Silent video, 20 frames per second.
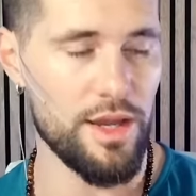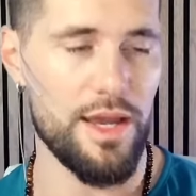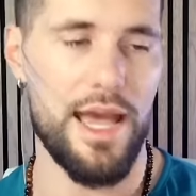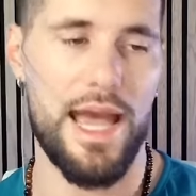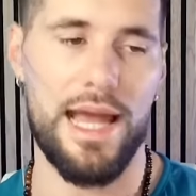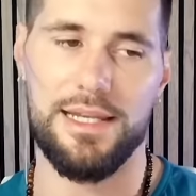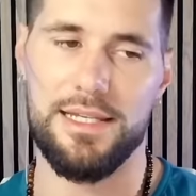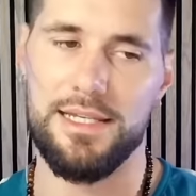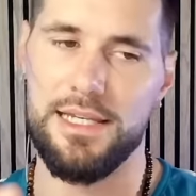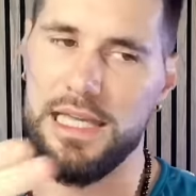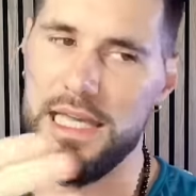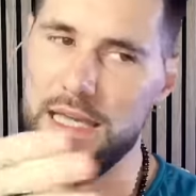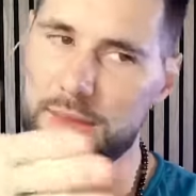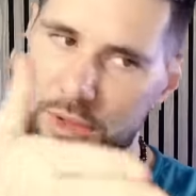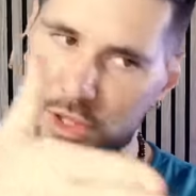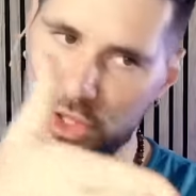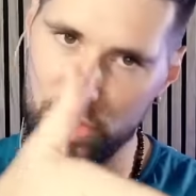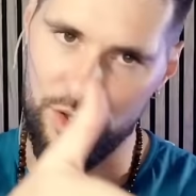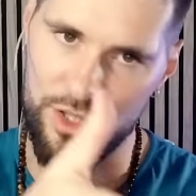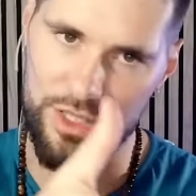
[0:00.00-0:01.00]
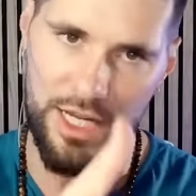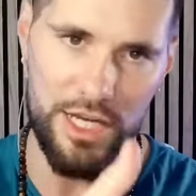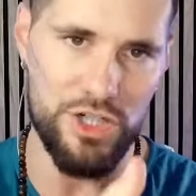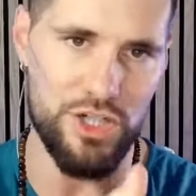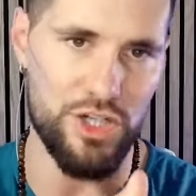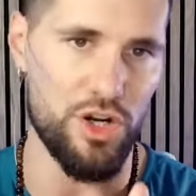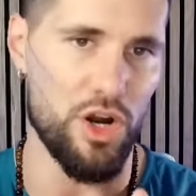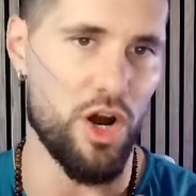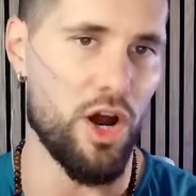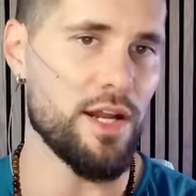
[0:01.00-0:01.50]
at keeping your
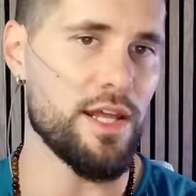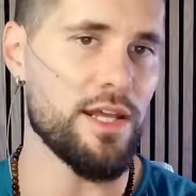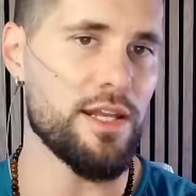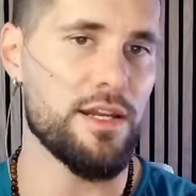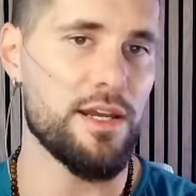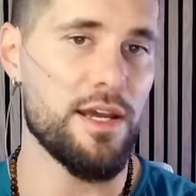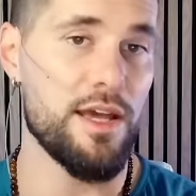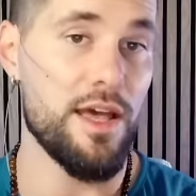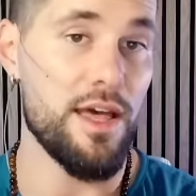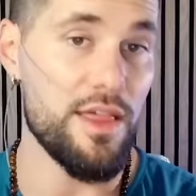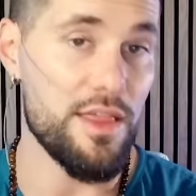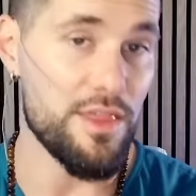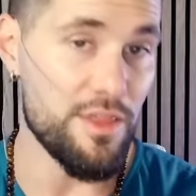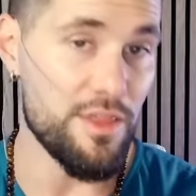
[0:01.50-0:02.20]
attention on it, the